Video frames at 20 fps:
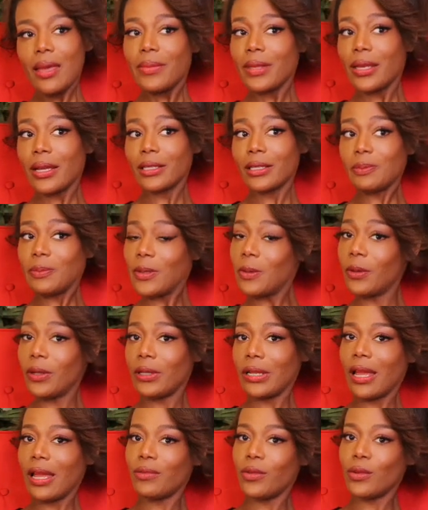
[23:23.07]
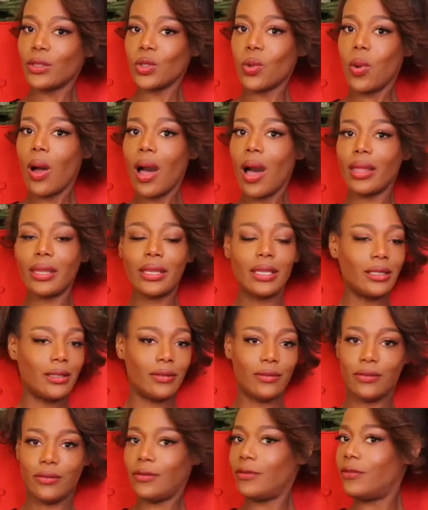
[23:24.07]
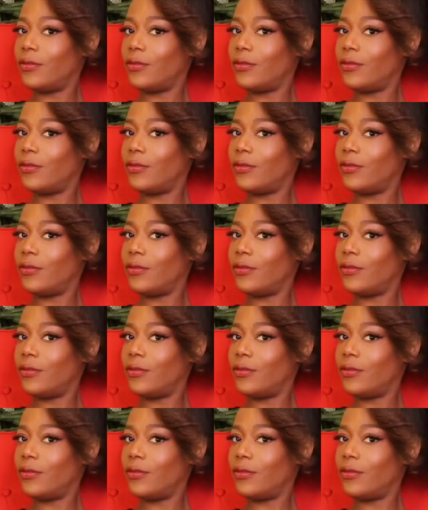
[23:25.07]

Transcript: Because people can have those qualities and